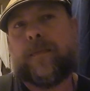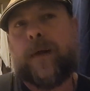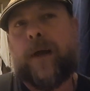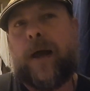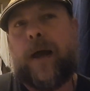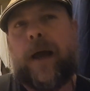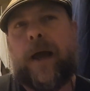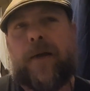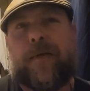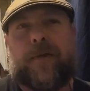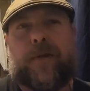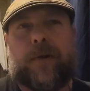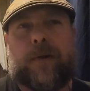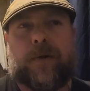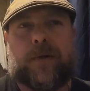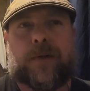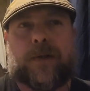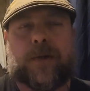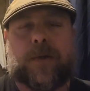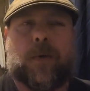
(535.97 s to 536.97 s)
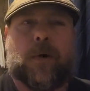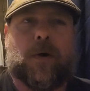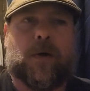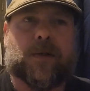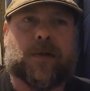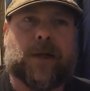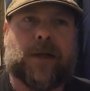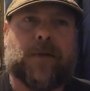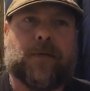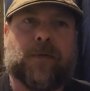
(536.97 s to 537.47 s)
I haven't noticed
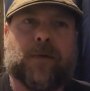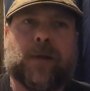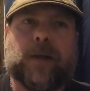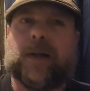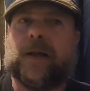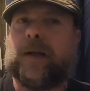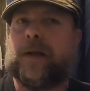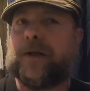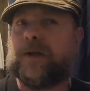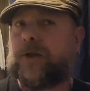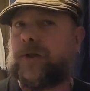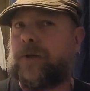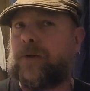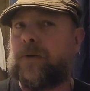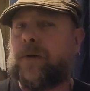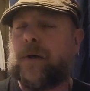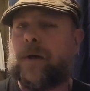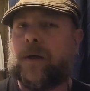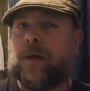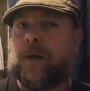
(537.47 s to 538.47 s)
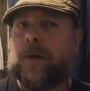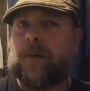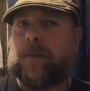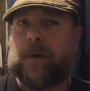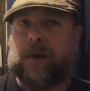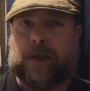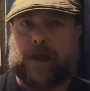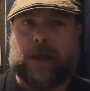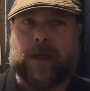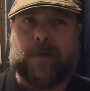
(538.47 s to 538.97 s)
qualitatively an issue
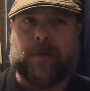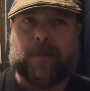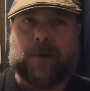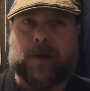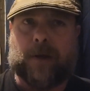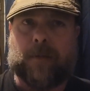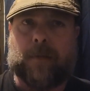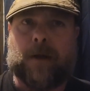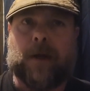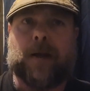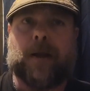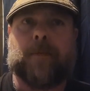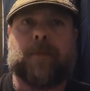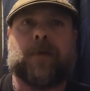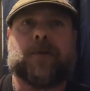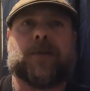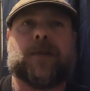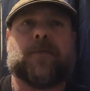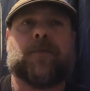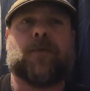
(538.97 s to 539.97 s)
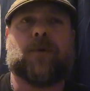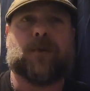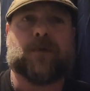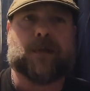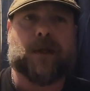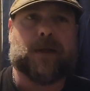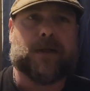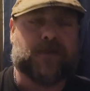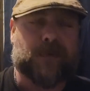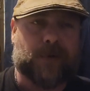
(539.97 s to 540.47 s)
but again, bear in mind, I'm using full
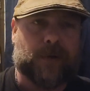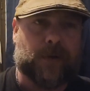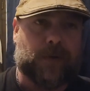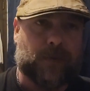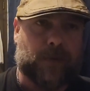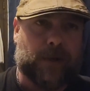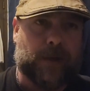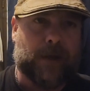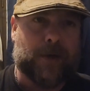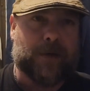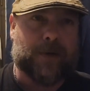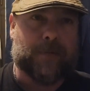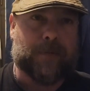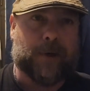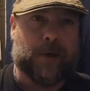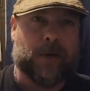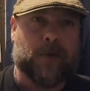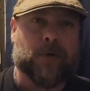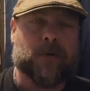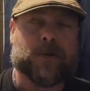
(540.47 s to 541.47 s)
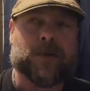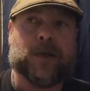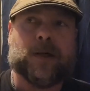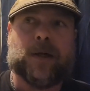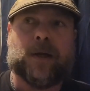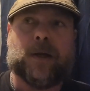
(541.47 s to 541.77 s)
size 53 gallon barrels